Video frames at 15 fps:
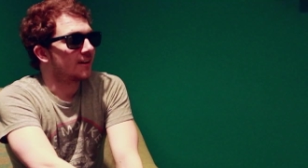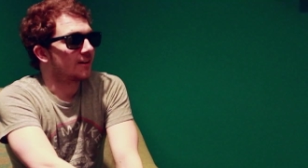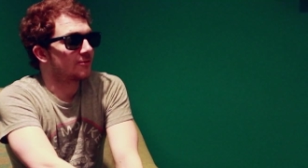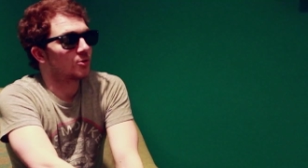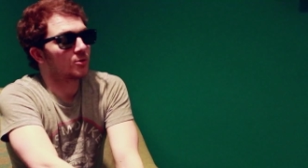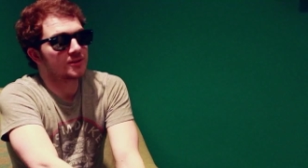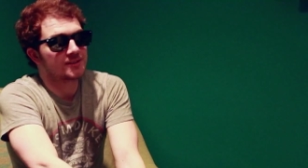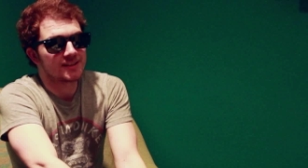
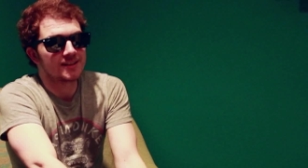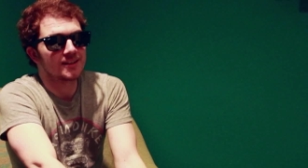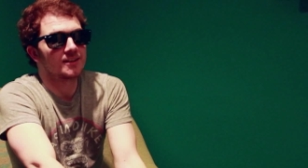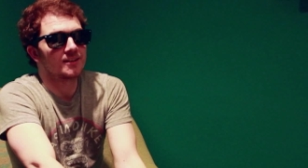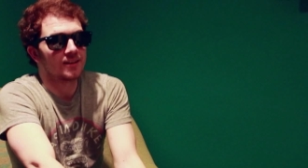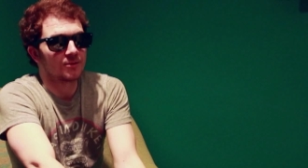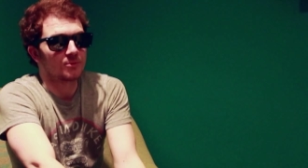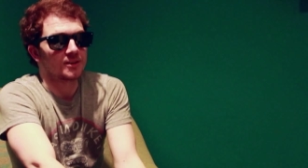Of course, he
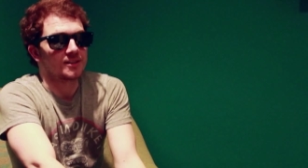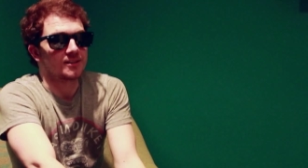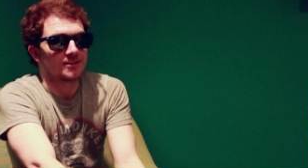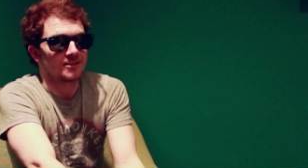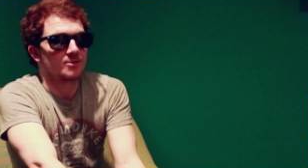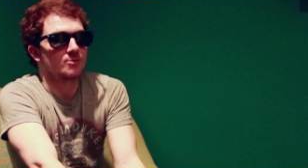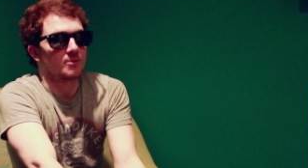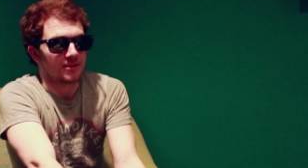didn't know what to
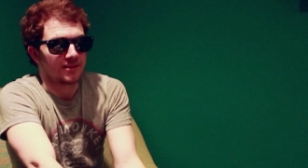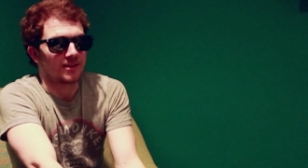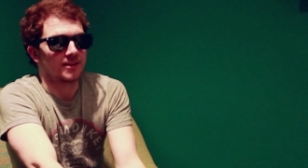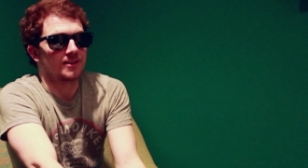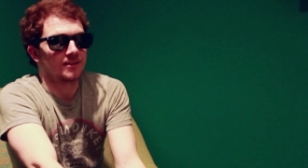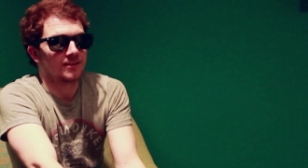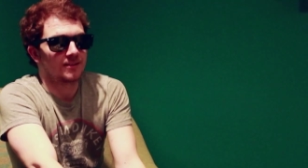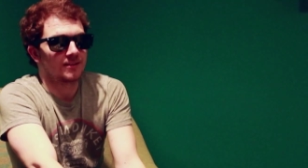do with
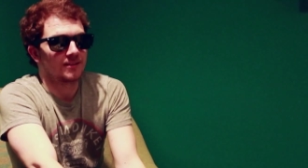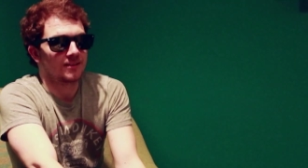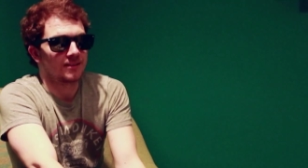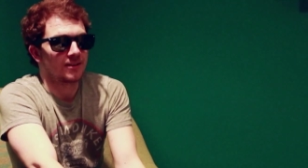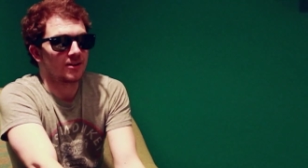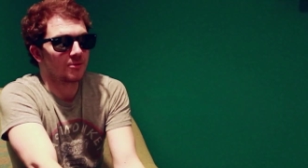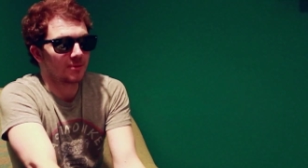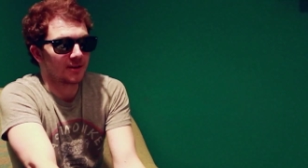it.
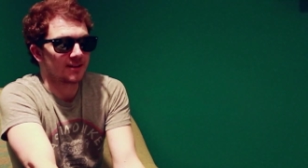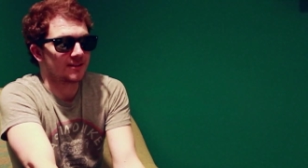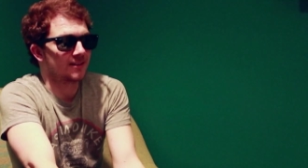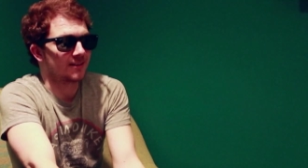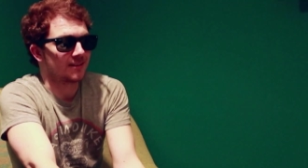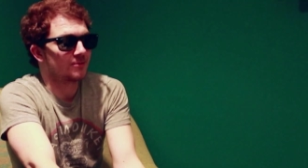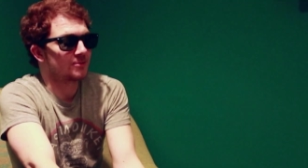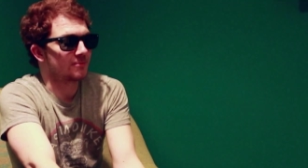Nobody
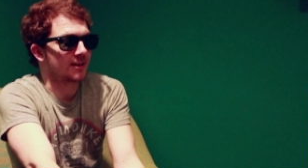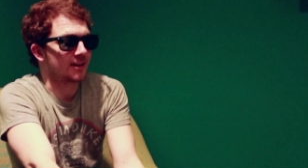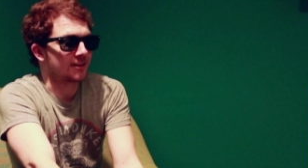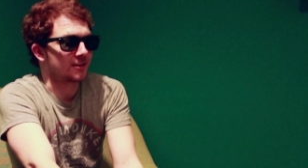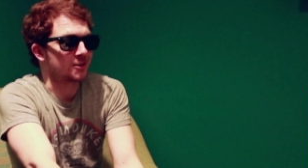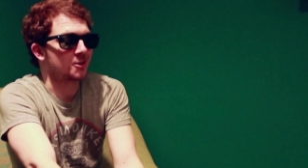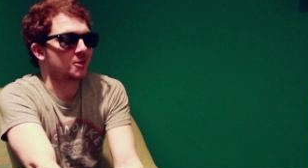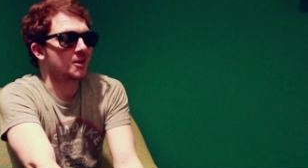did. He was
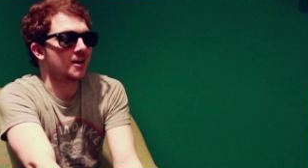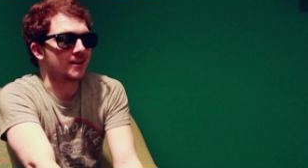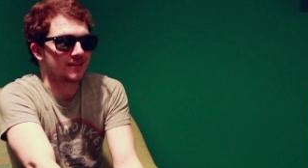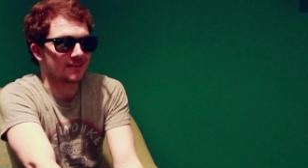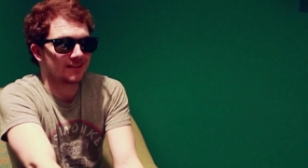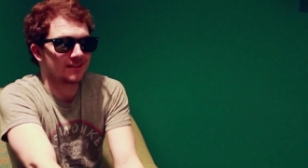making shit.